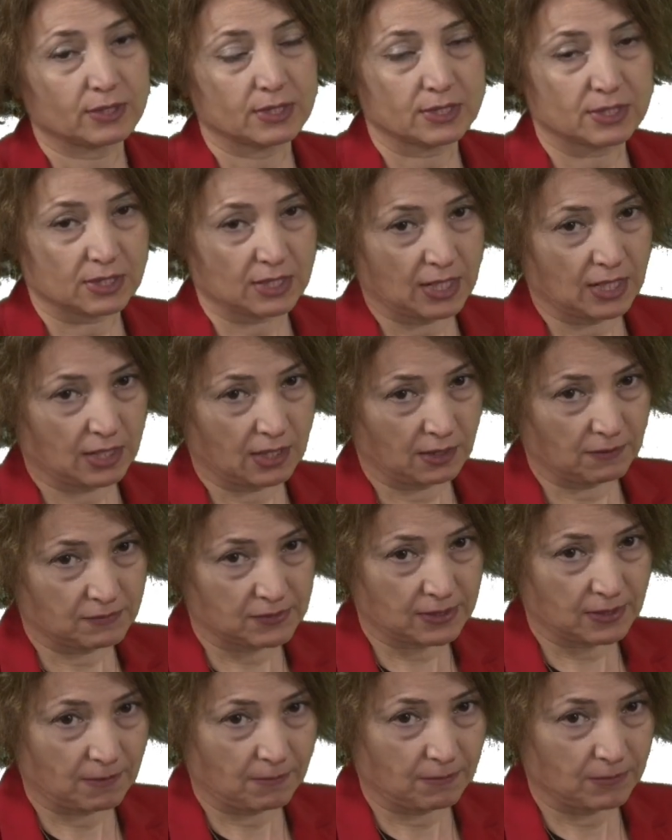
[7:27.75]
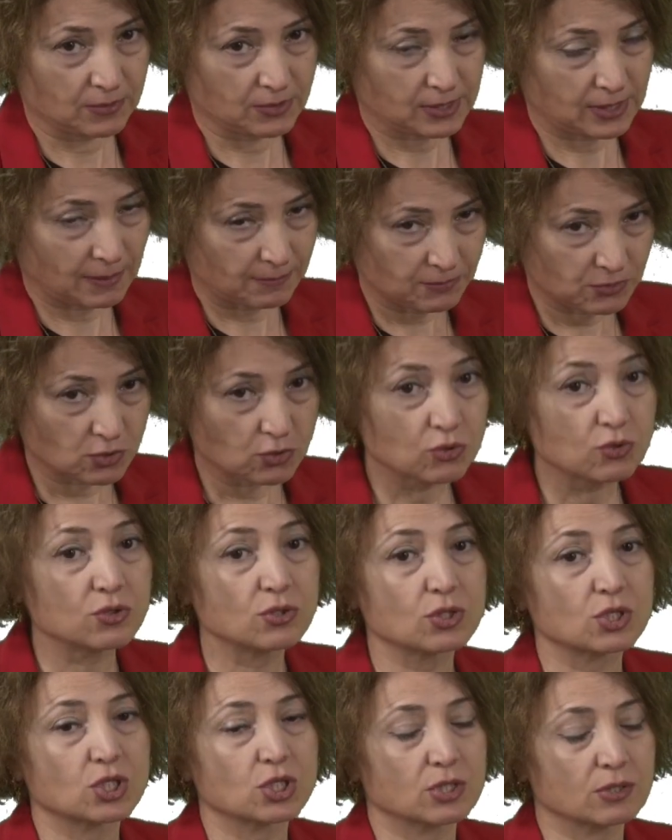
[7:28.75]
It can have some
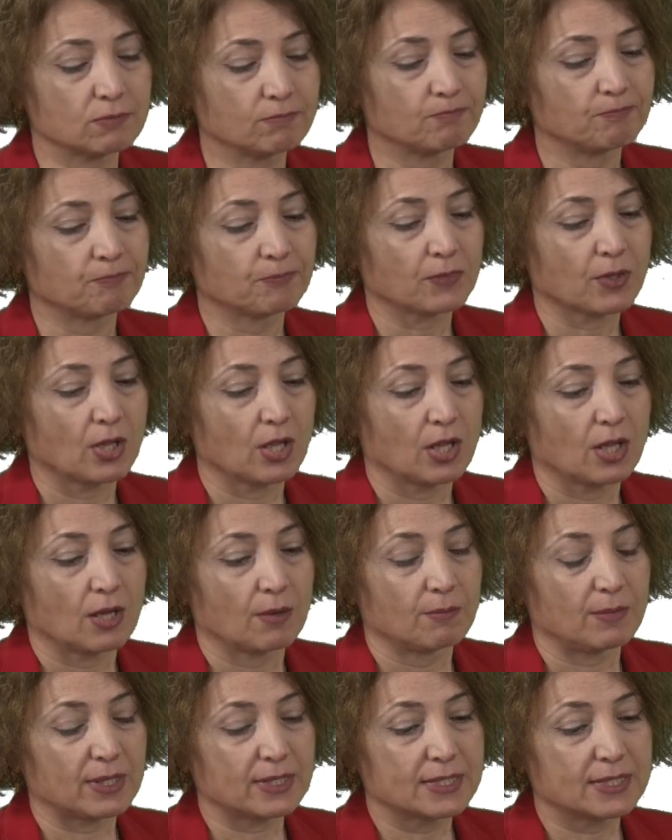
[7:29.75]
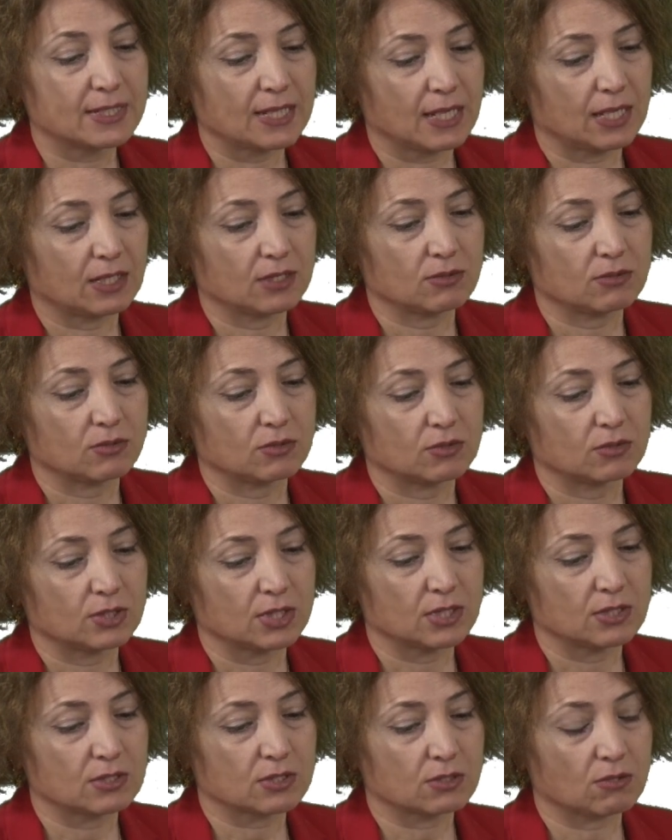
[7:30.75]
substitution, but then
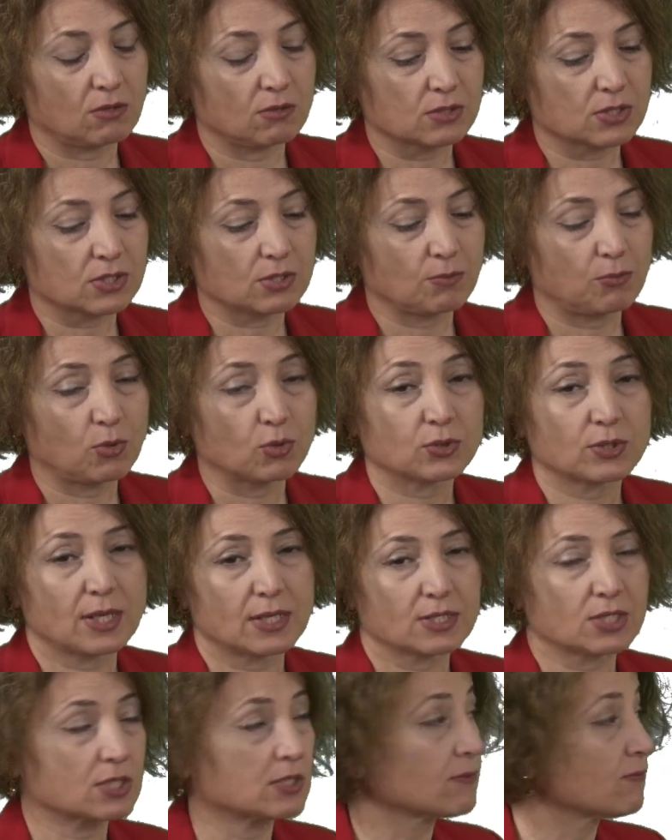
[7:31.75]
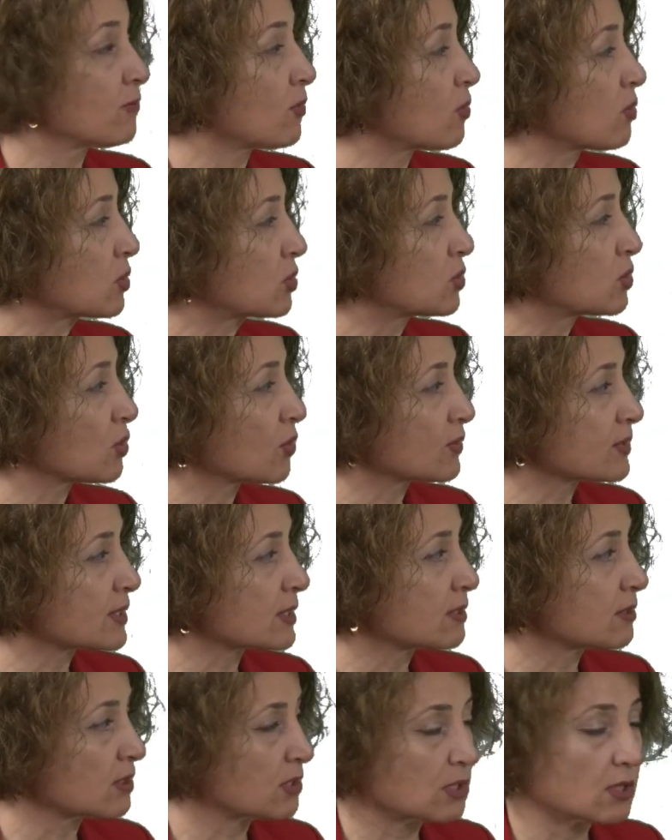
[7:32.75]
there is also potential for
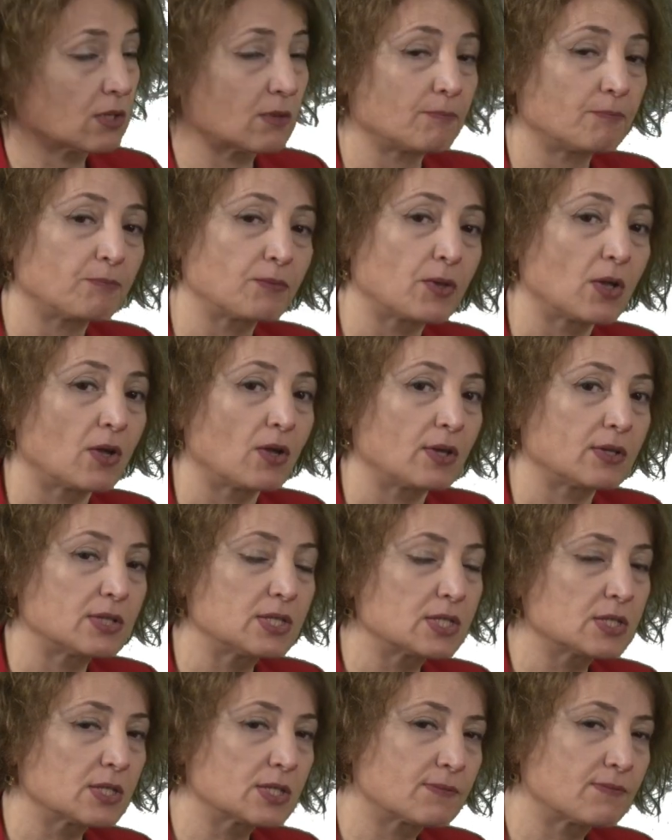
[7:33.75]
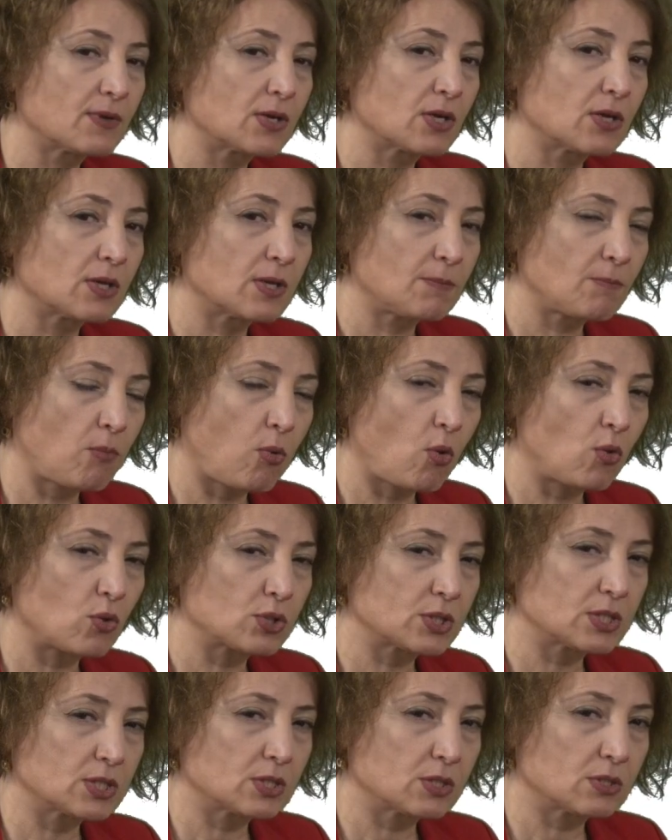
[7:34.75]
cross-linking. This is very
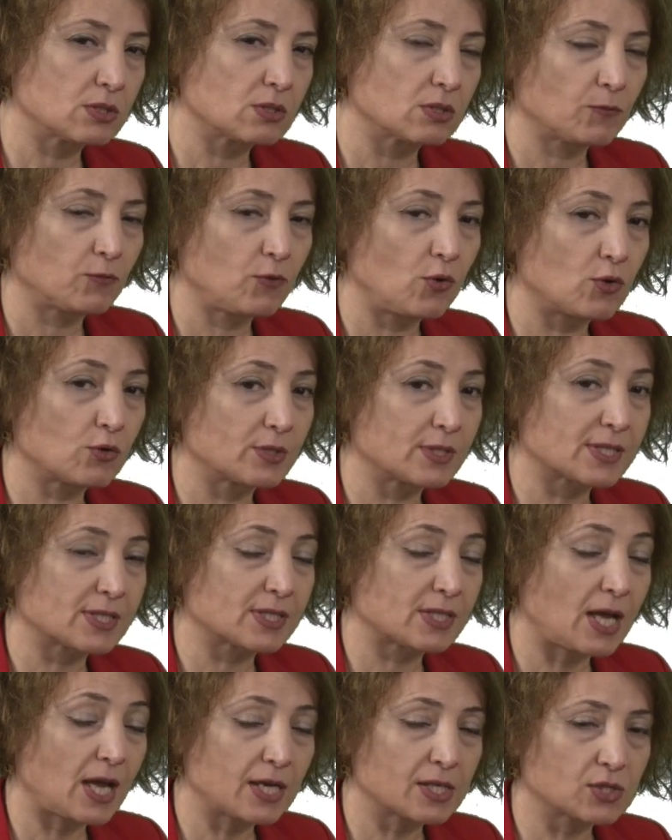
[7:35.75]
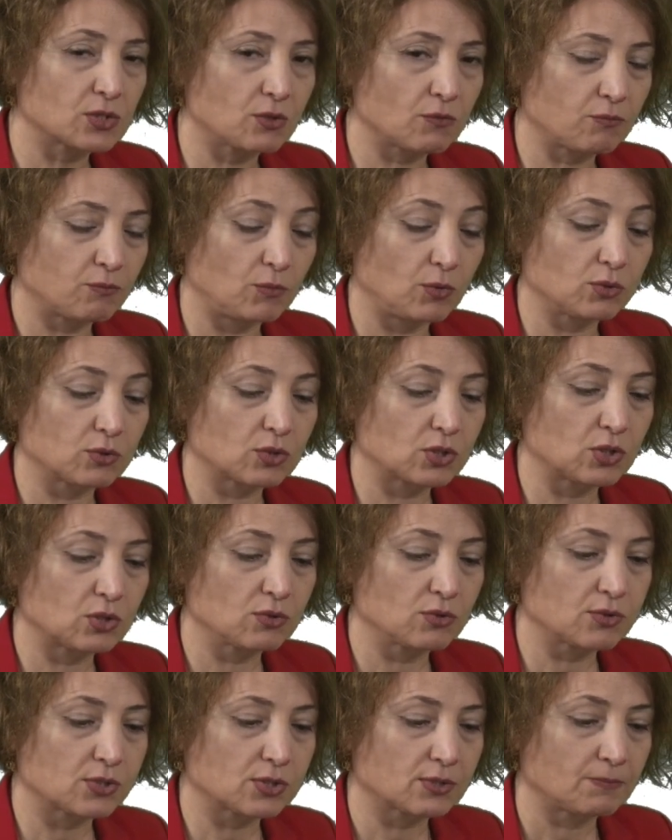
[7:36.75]
important for the size of
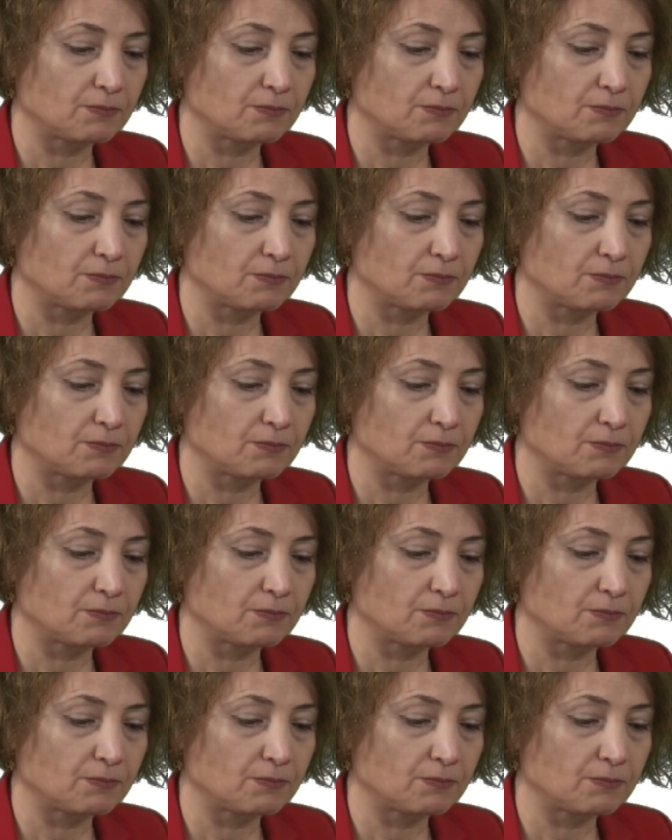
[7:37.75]
molecules.